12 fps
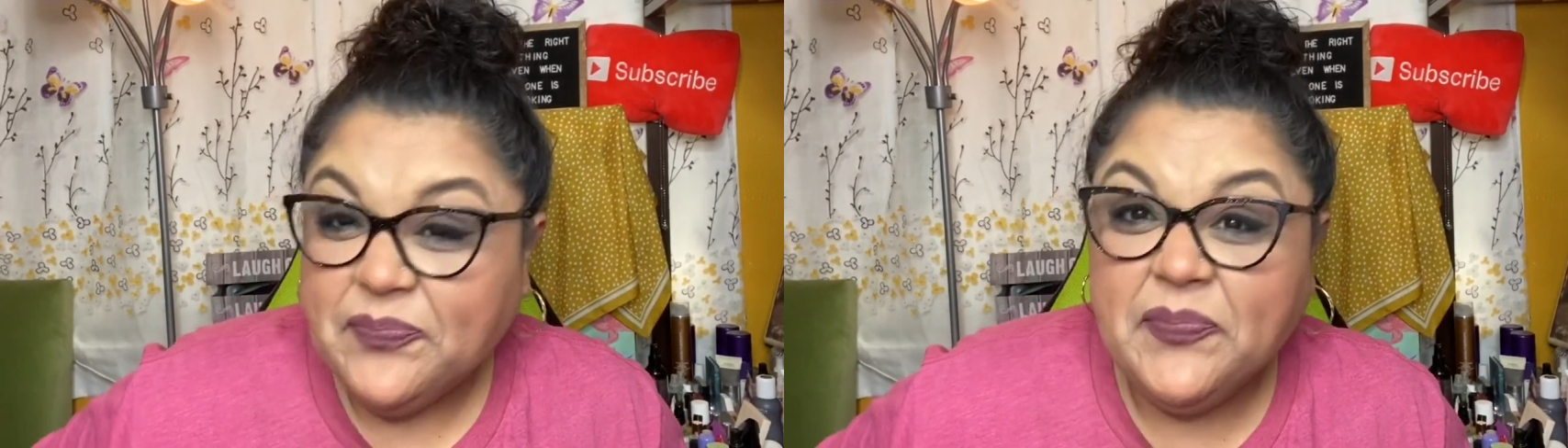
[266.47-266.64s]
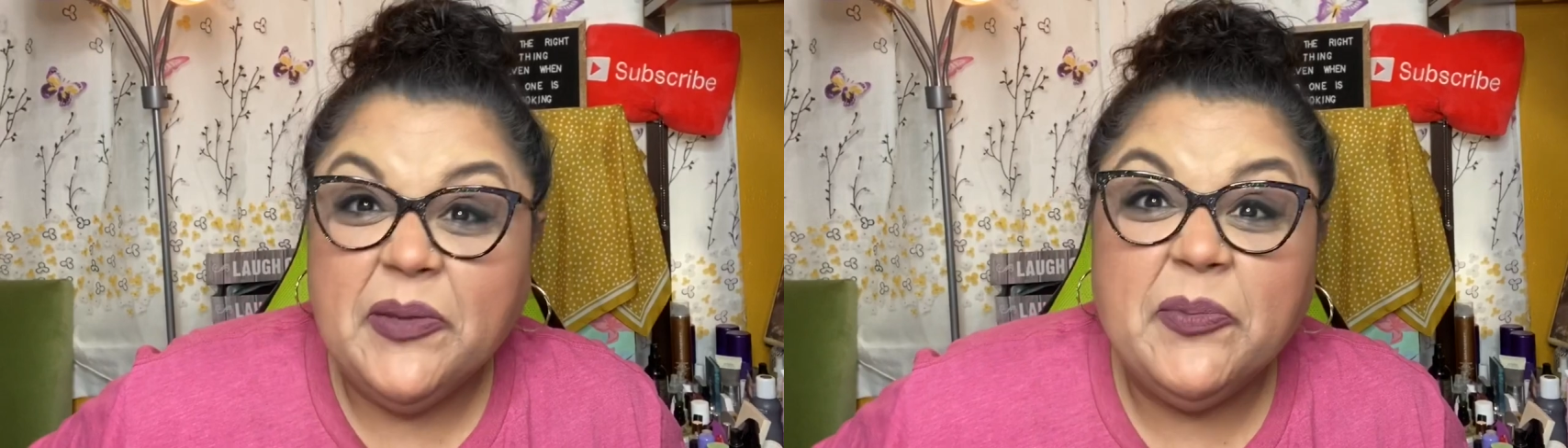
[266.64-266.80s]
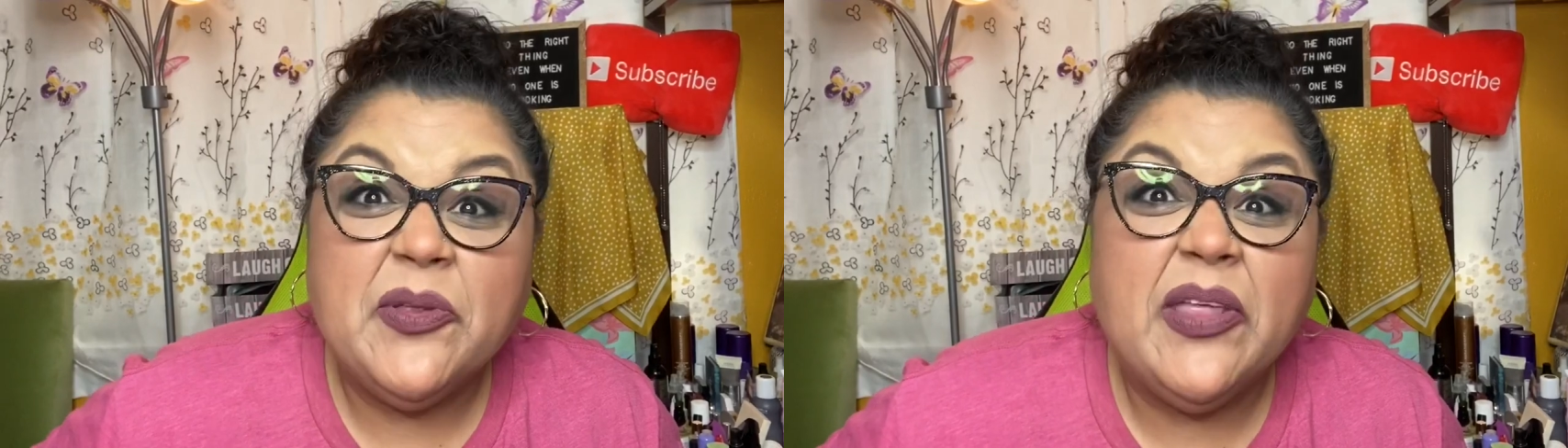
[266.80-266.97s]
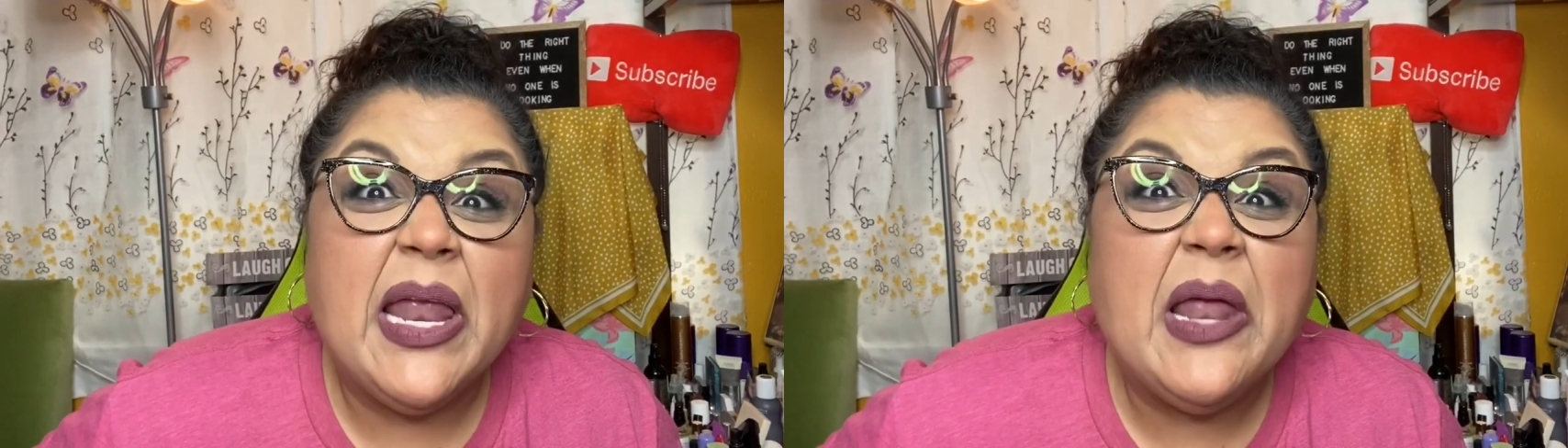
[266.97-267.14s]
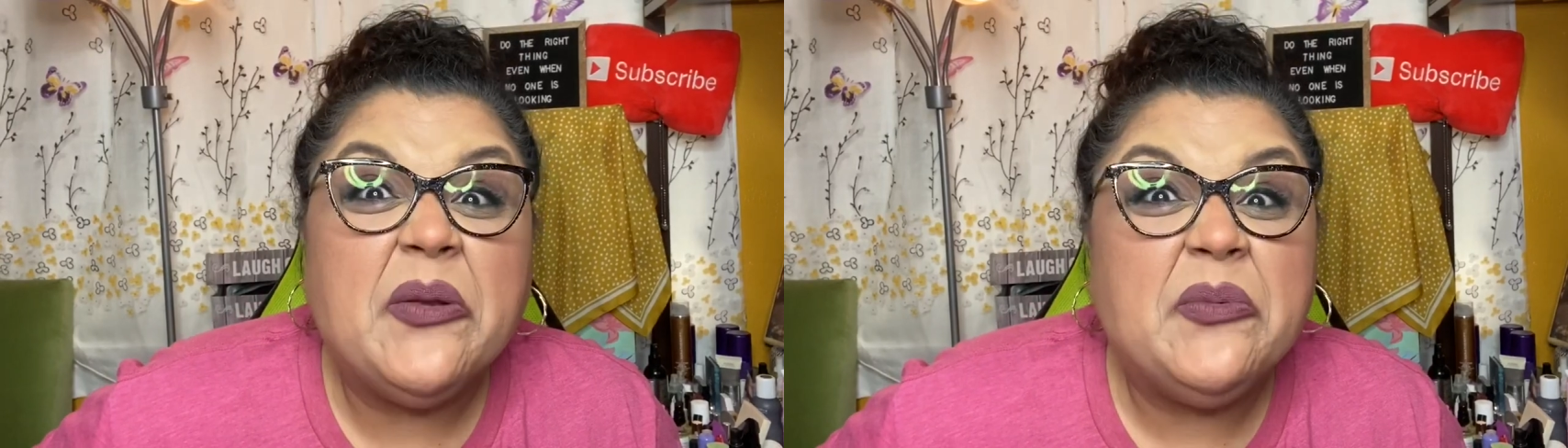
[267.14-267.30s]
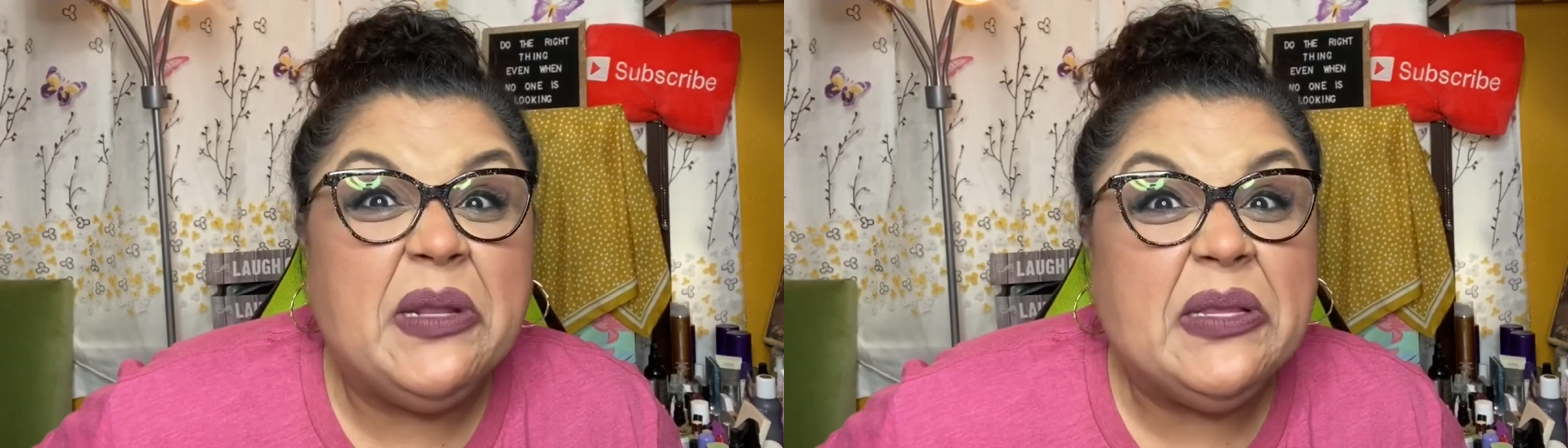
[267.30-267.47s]
people that I
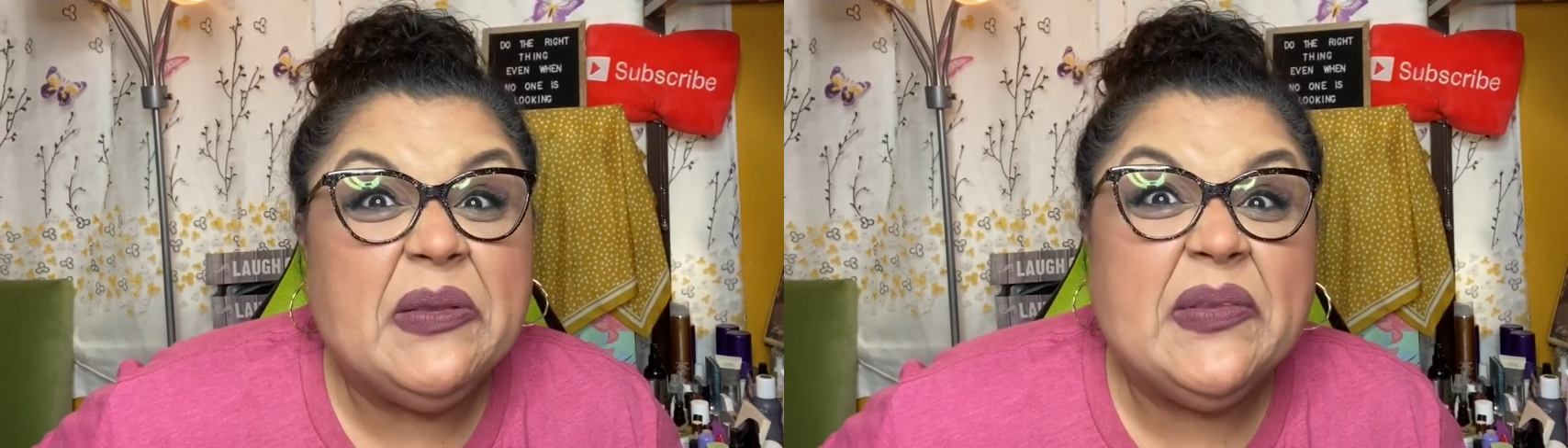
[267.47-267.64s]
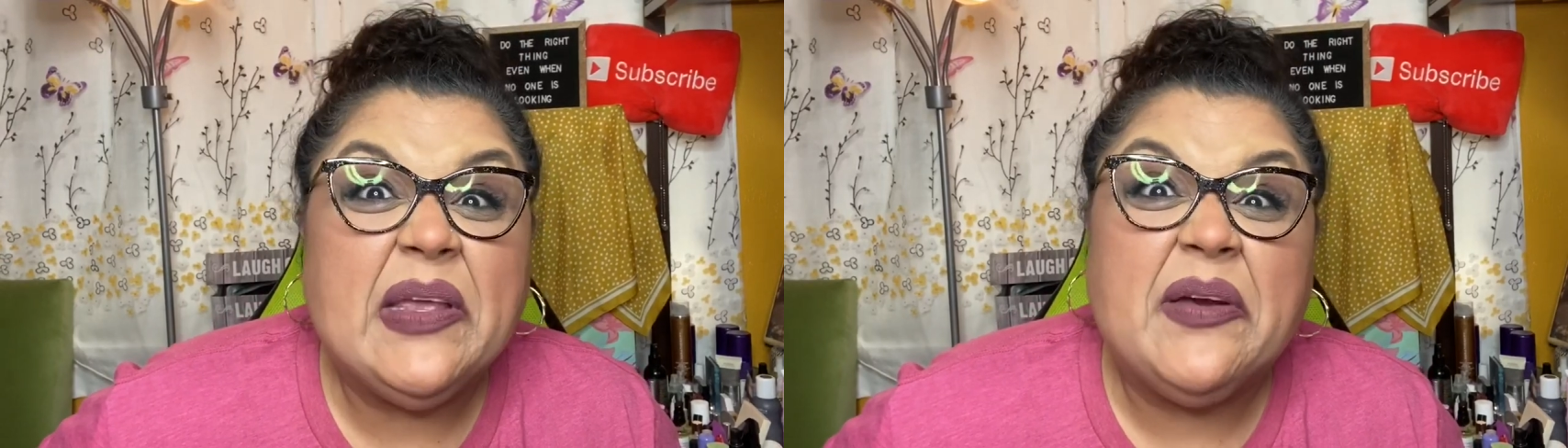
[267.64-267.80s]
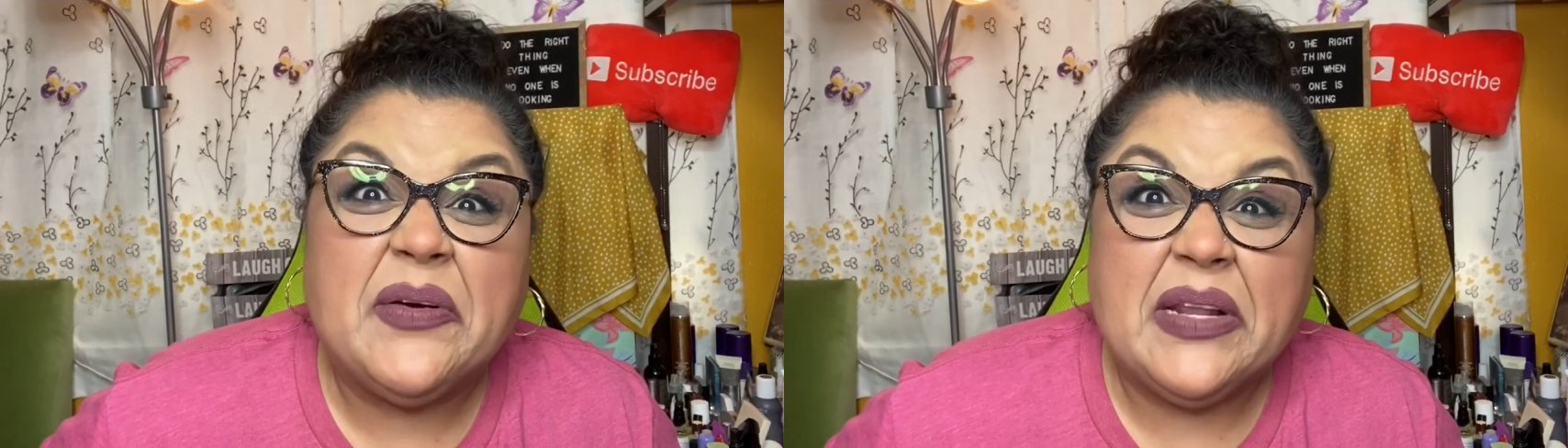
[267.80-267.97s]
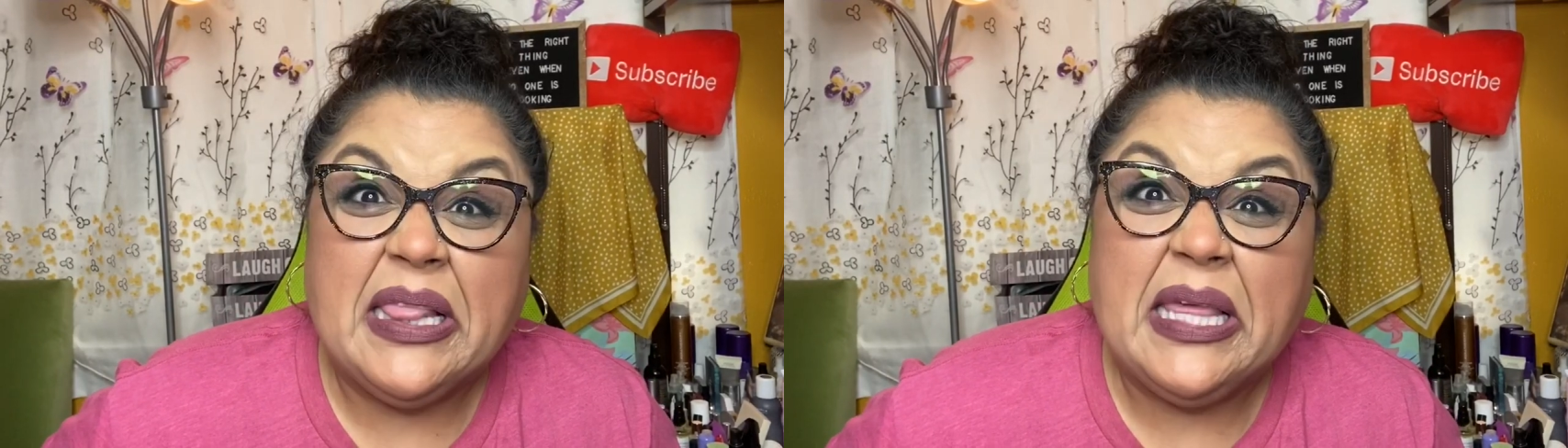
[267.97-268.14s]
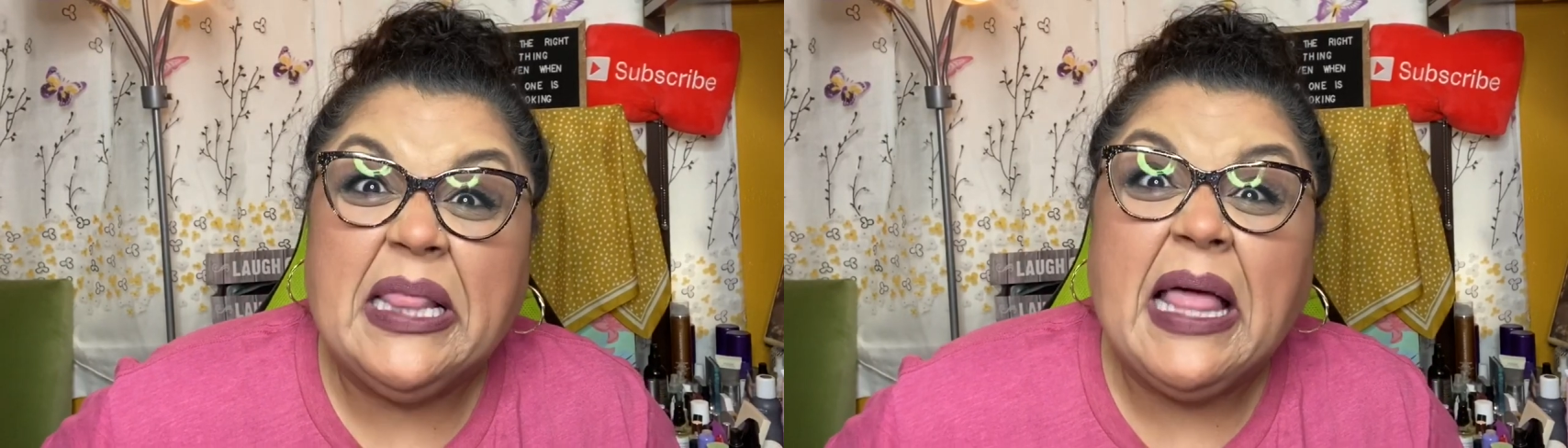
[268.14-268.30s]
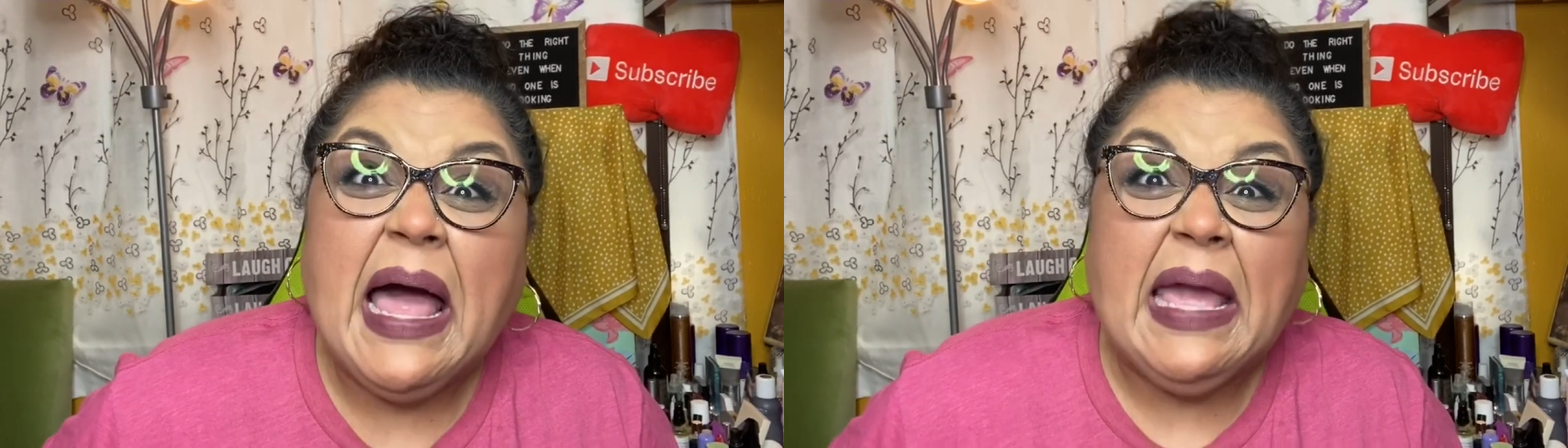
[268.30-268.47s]
don't
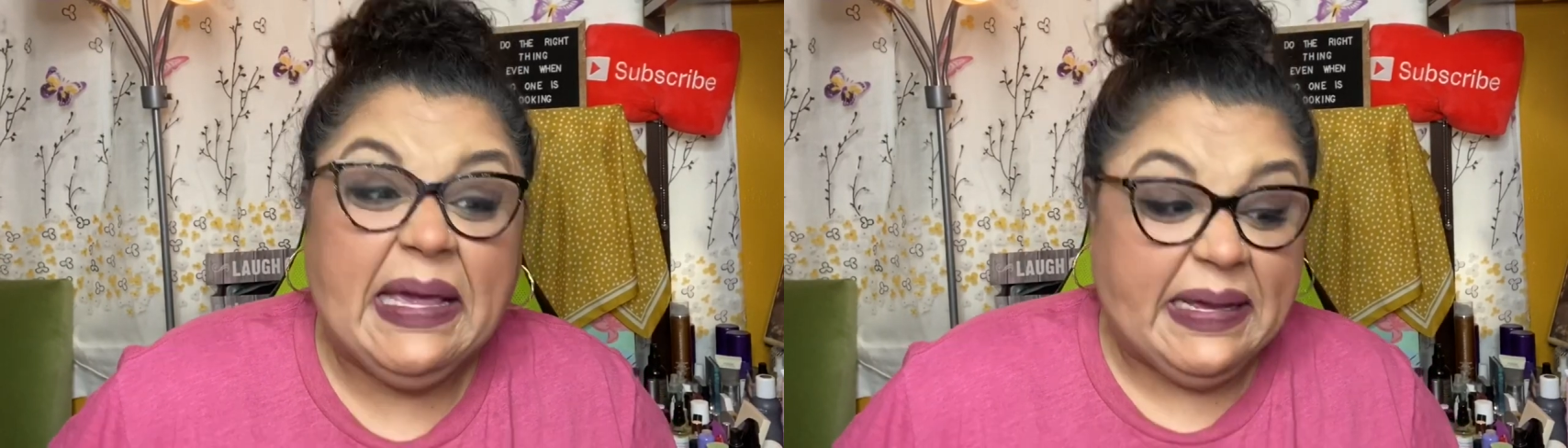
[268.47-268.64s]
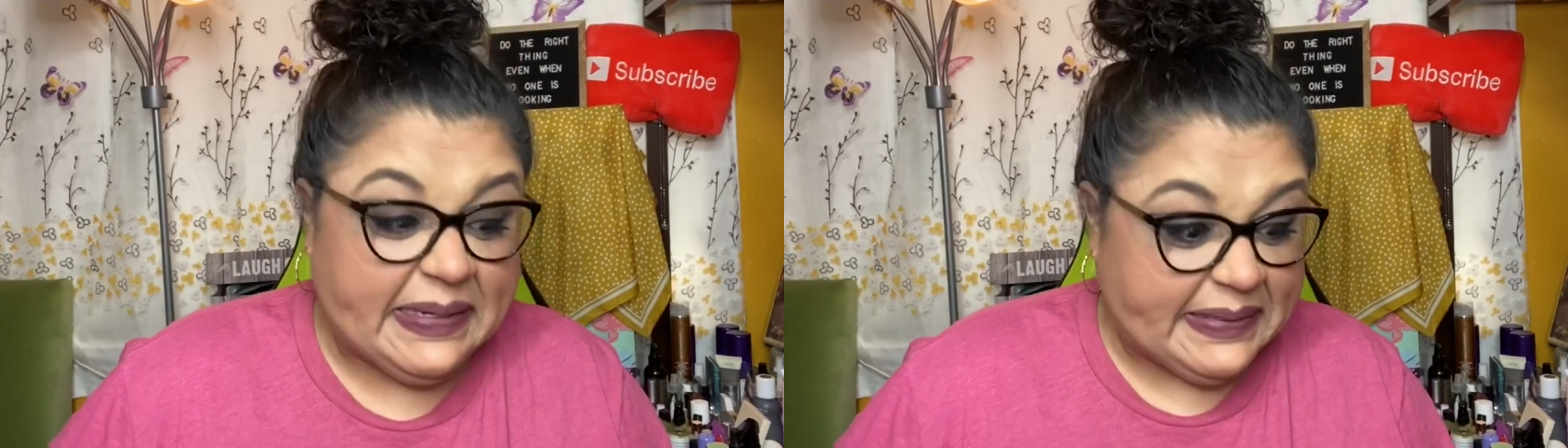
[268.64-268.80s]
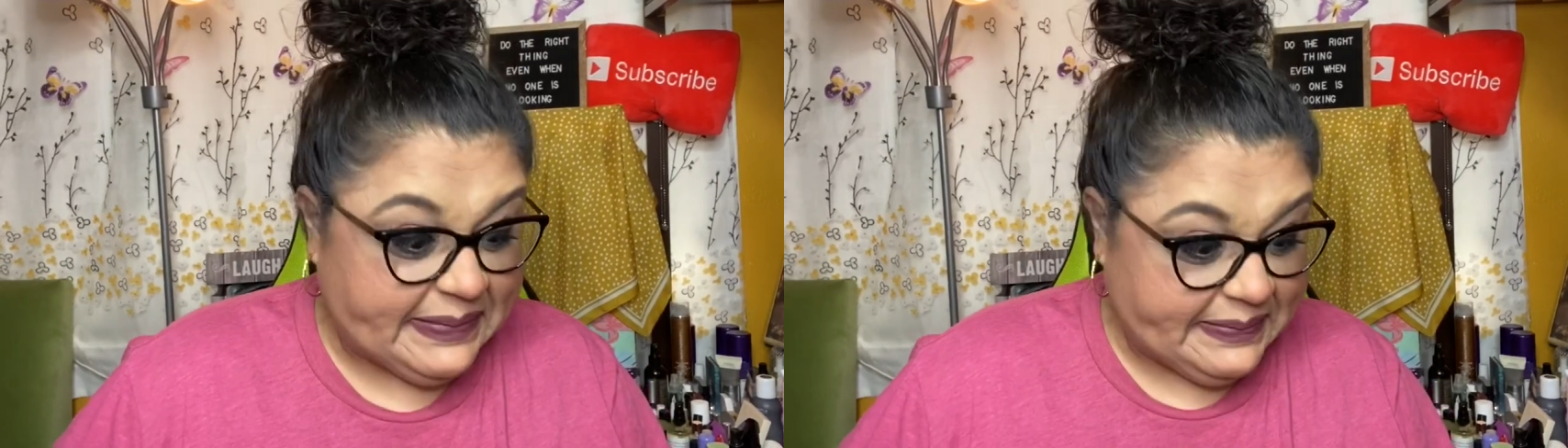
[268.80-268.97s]
necessarily like,